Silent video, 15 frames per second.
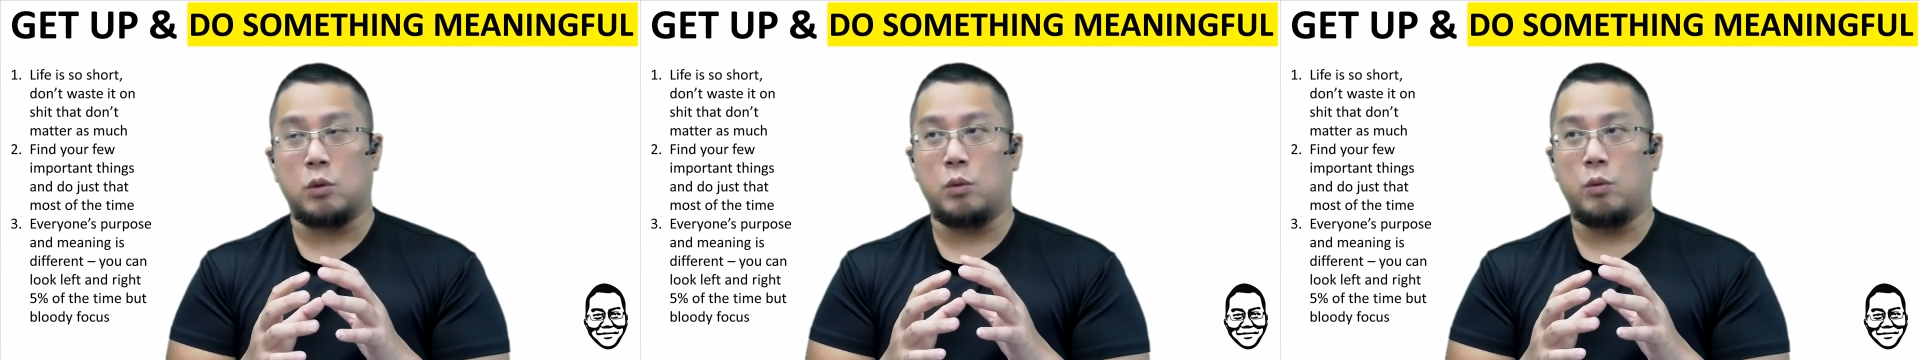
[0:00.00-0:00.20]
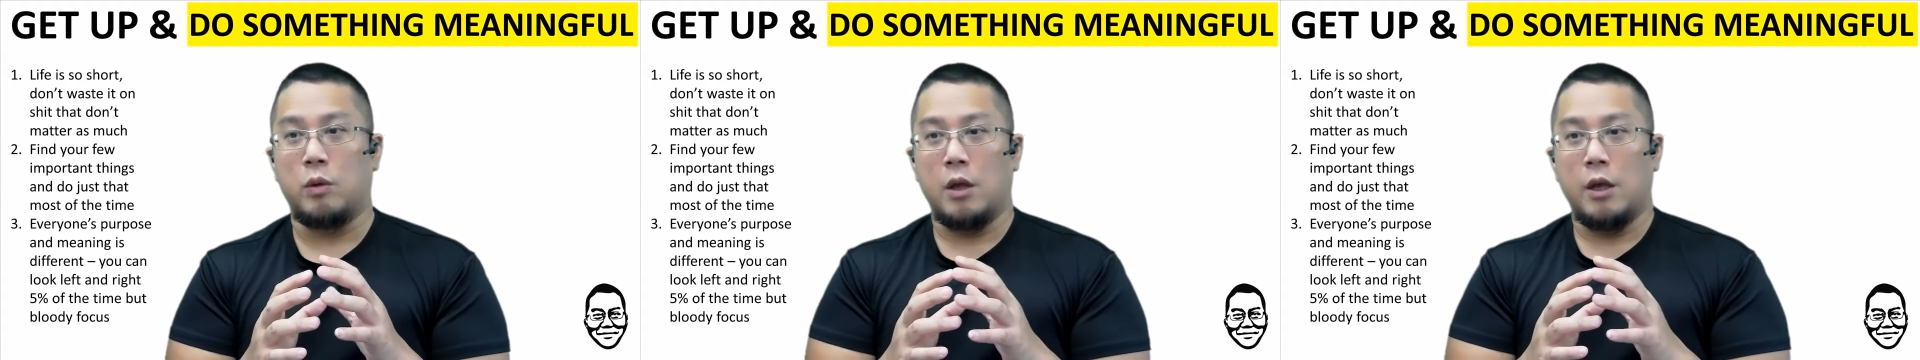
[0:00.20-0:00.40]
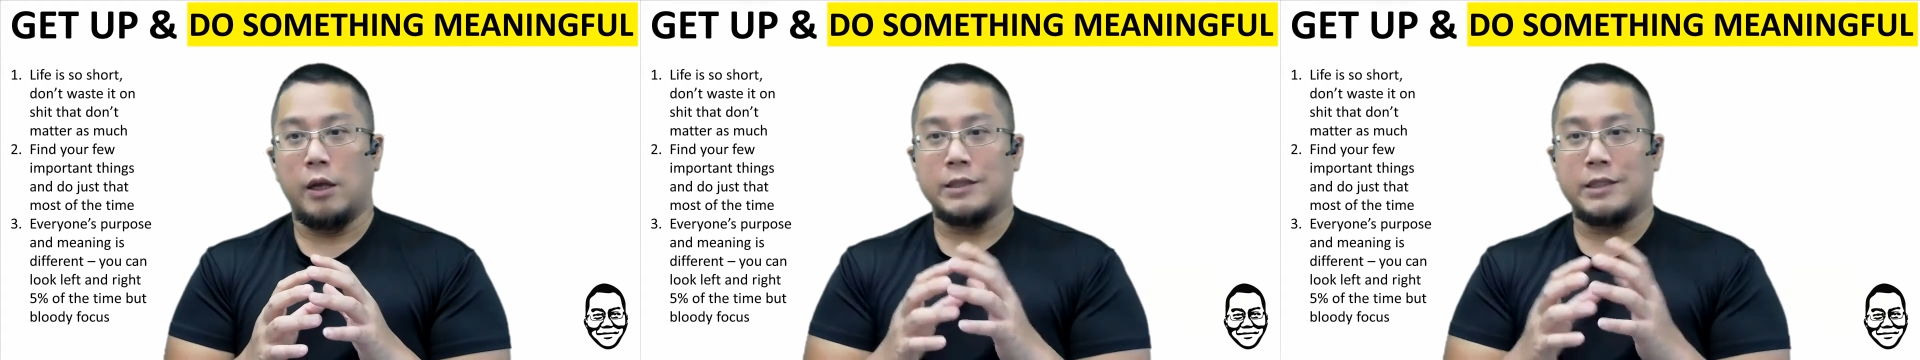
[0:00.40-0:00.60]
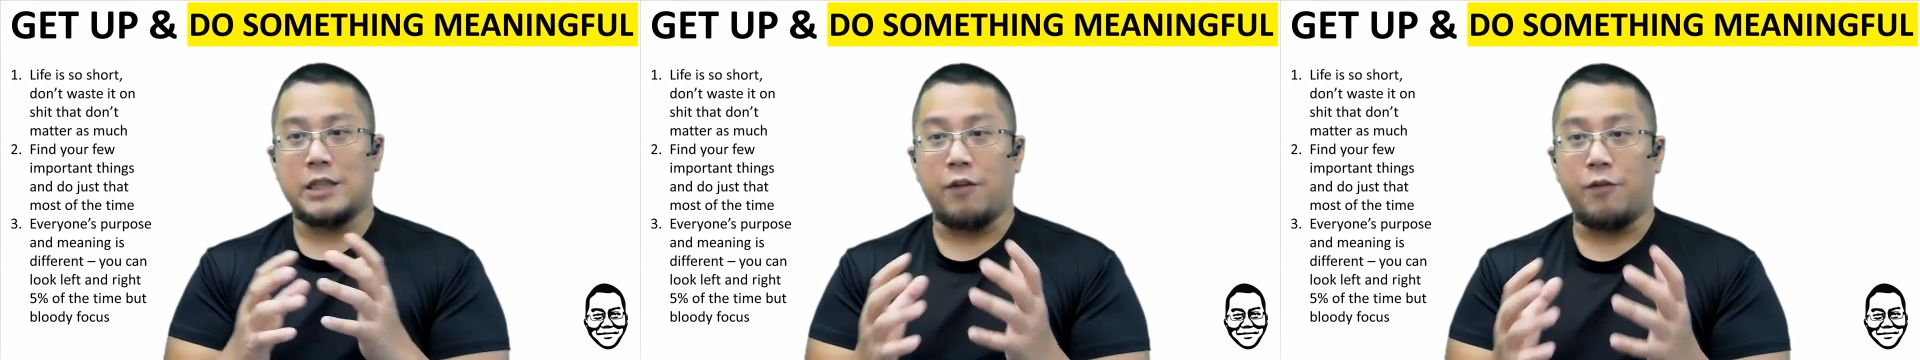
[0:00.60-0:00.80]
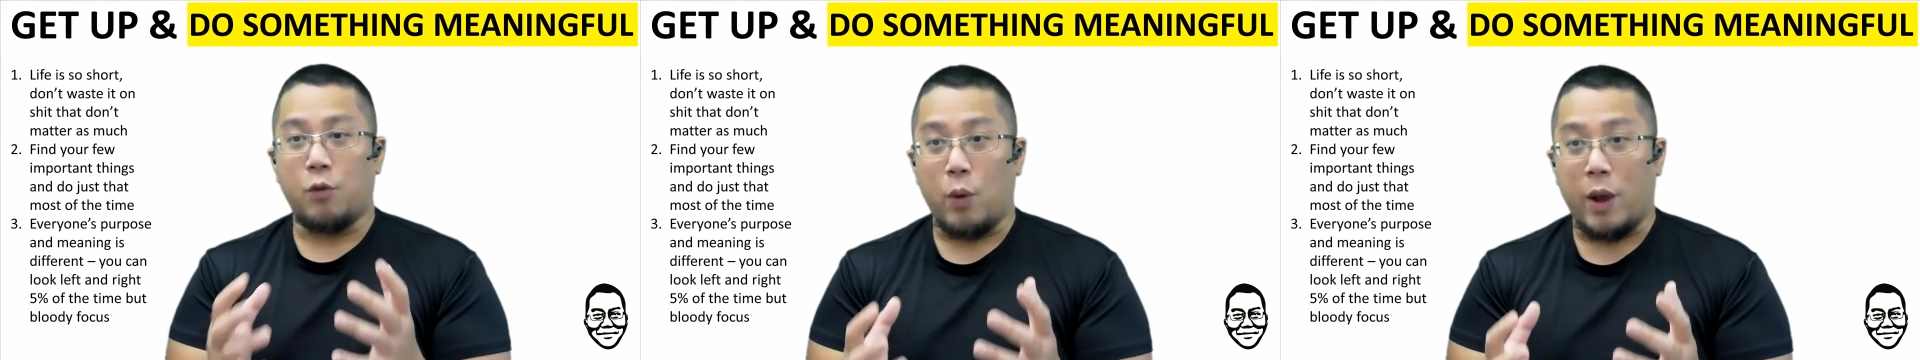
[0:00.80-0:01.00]
to
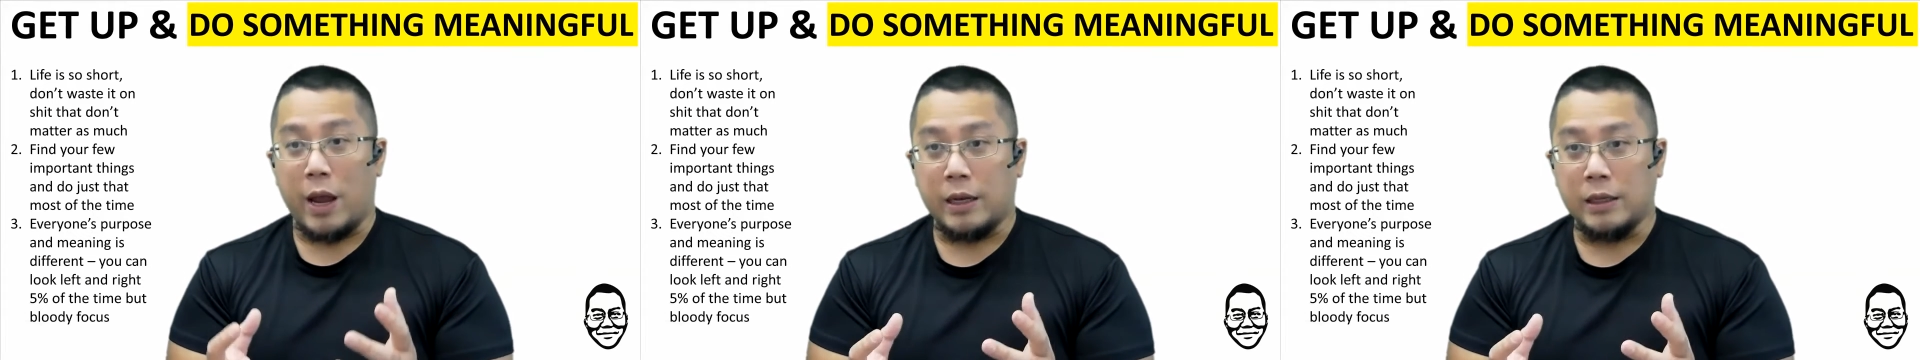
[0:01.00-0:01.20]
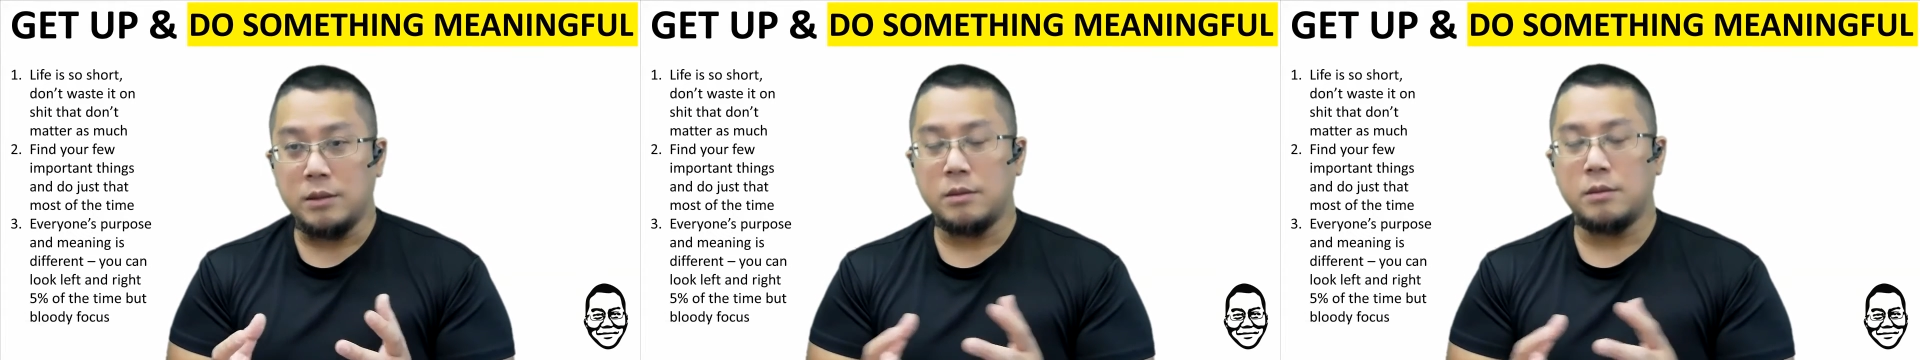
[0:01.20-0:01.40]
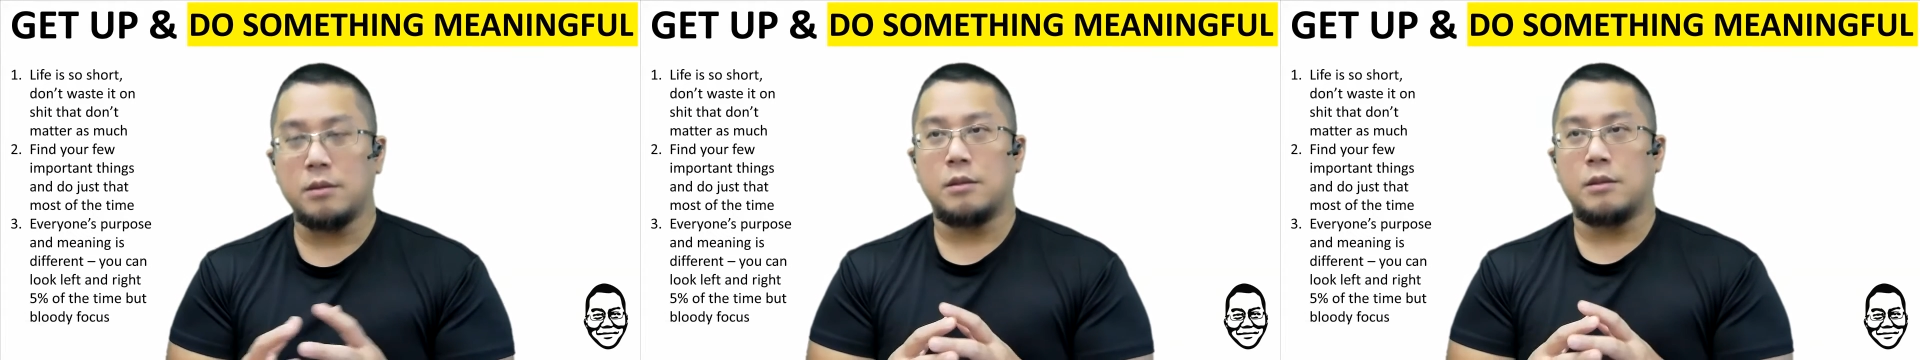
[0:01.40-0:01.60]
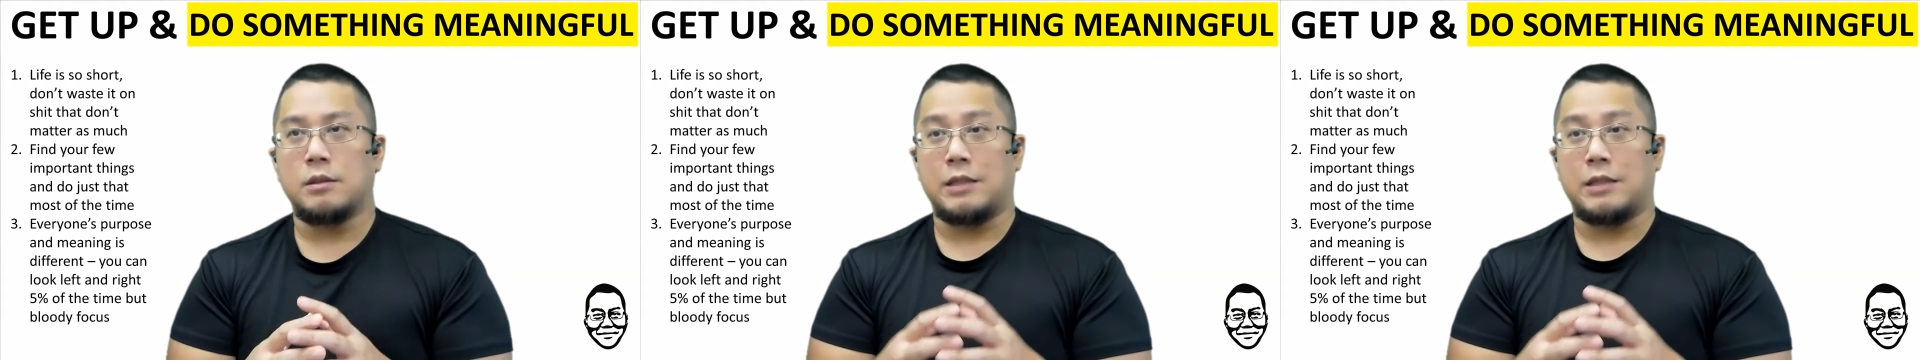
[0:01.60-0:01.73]
self-awareness,